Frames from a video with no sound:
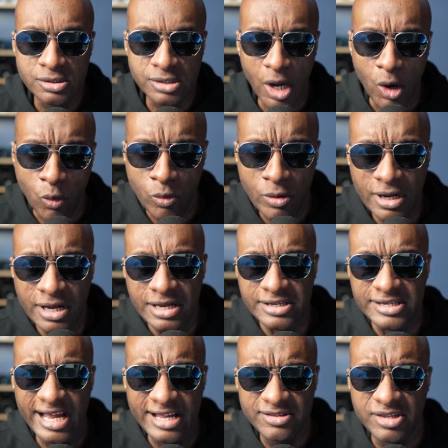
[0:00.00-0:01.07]
So,
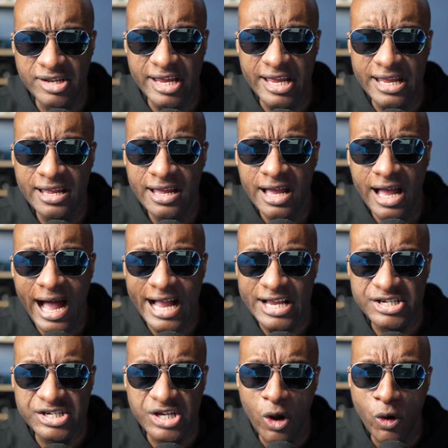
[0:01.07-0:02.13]
yesterday, I
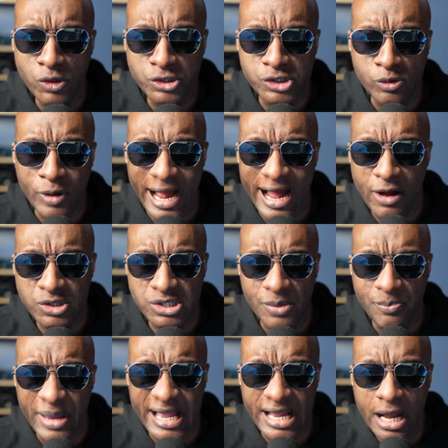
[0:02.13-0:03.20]
showed you how to
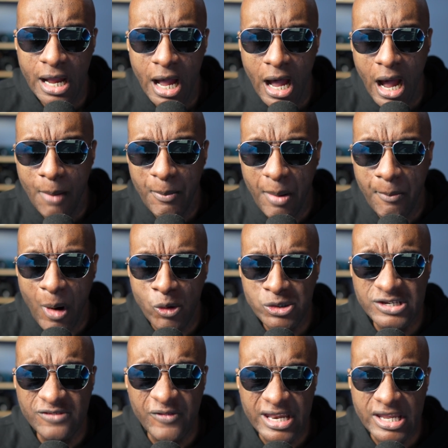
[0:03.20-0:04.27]
make a
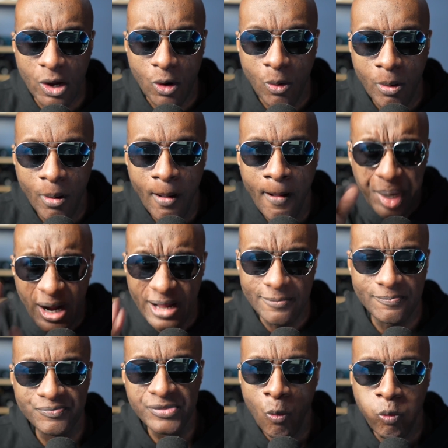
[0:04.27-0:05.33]
Memoji video. But
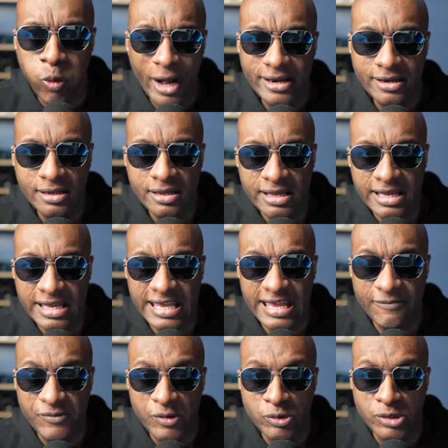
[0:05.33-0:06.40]
what
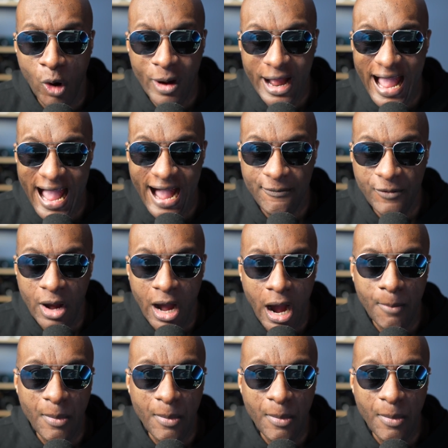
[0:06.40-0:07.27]
if you don't have a